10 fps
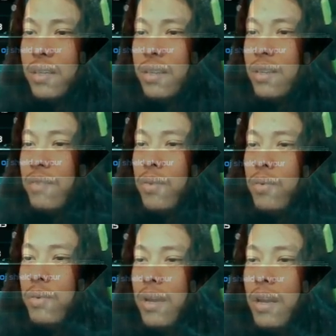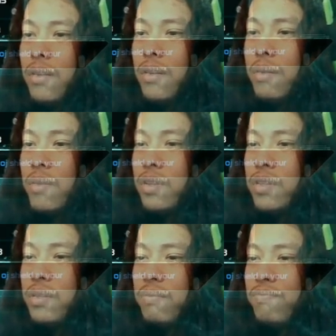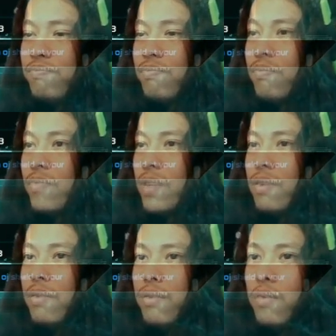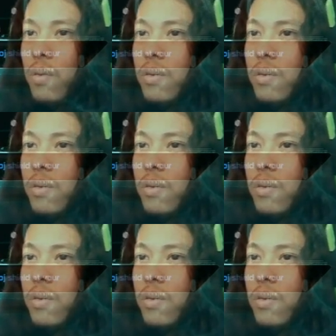give you anything much for